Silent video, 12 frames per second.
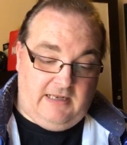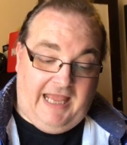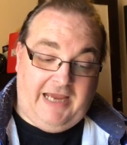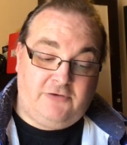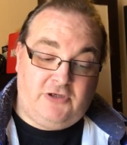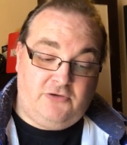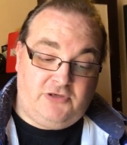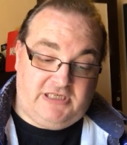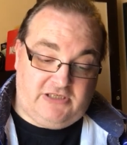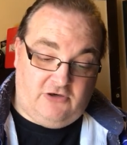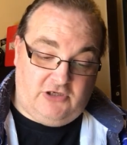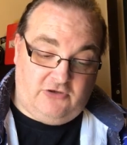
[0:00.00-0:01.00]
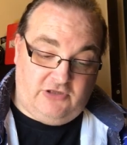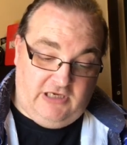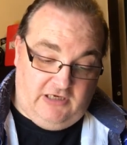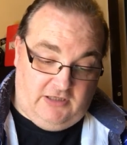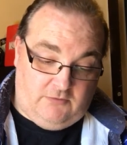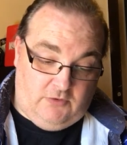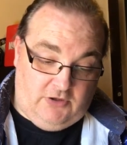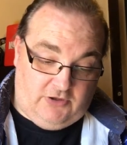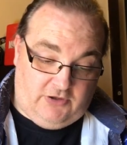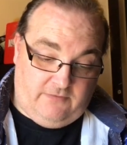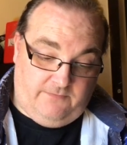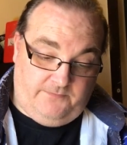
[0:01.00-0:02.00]
How do you decide on the
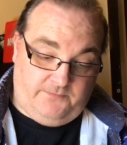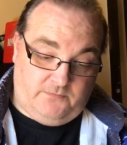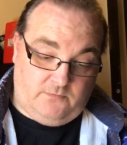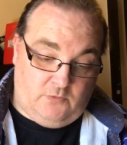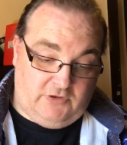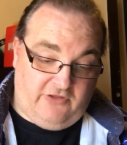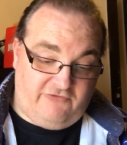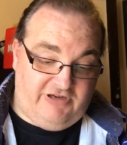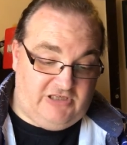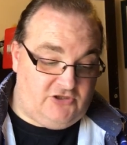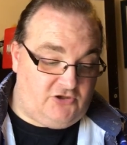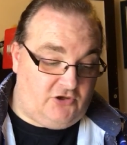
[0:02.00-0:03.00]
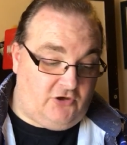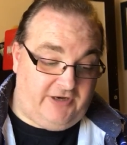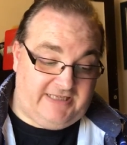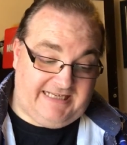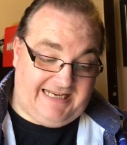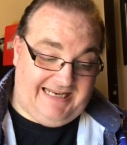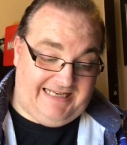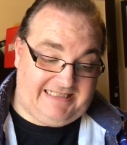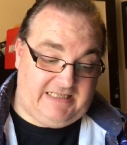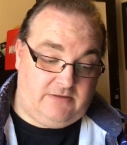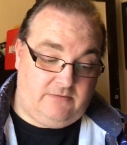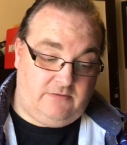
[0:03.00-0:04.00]
artwork? One of the reasons I got into
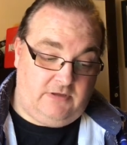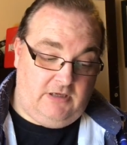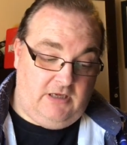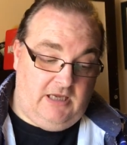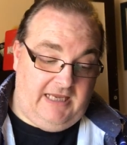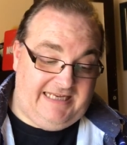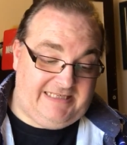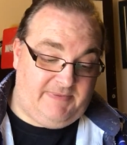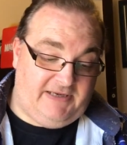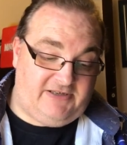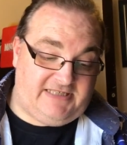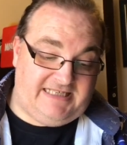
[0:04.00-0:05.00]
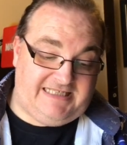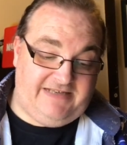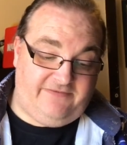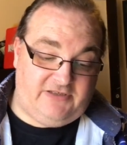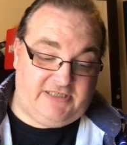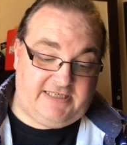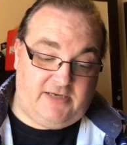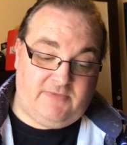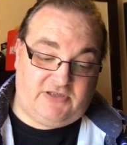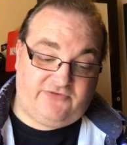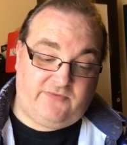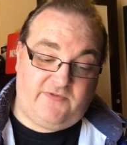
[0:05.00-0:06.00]
collecting is because it differed so
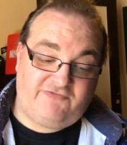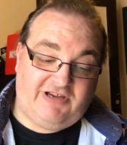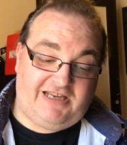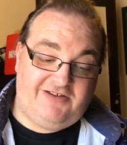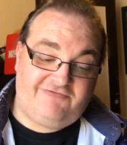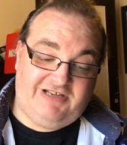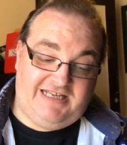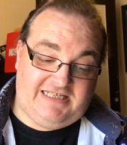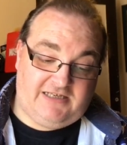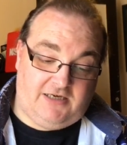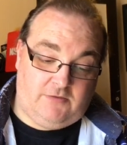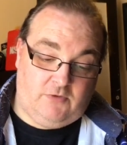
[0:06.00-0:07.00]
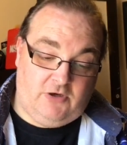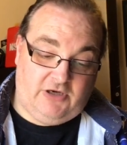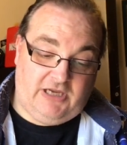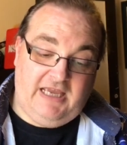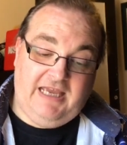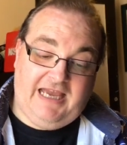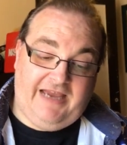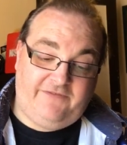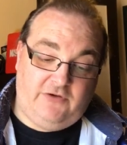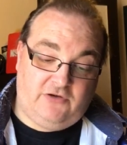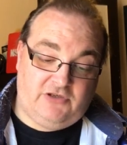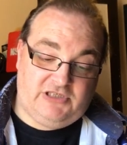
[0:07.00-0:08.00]
much from the regular release artwork. Have
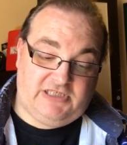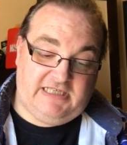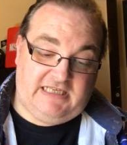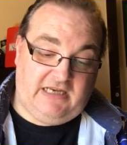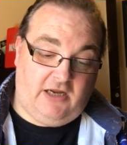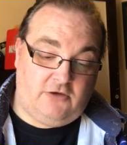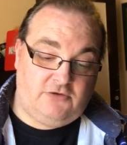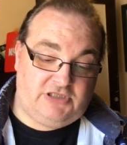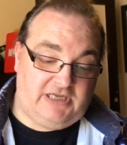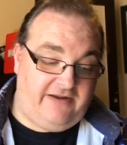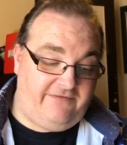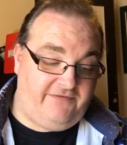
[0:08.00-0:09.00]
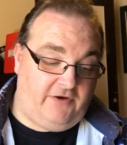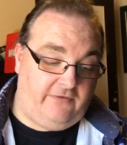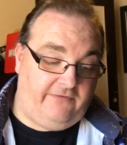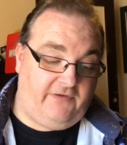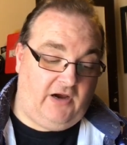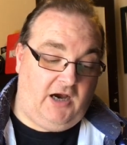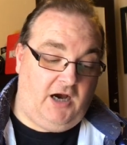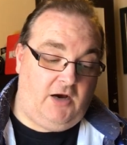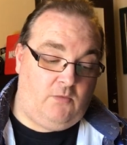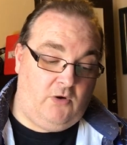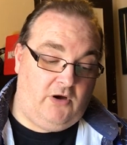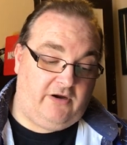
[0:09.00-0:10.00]
you considered hosting a vote for
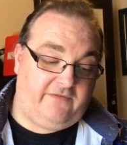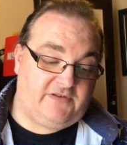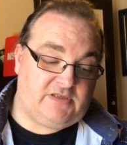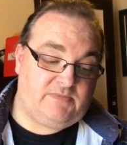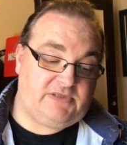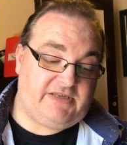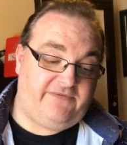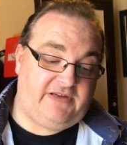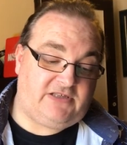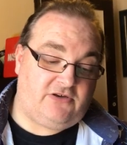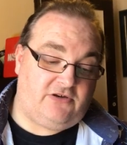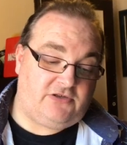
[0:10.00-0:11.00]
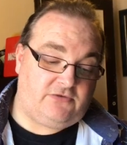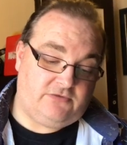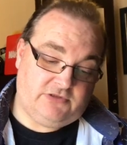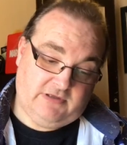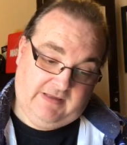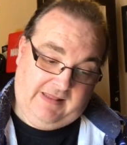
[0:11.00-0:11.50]
artwork for specific titles?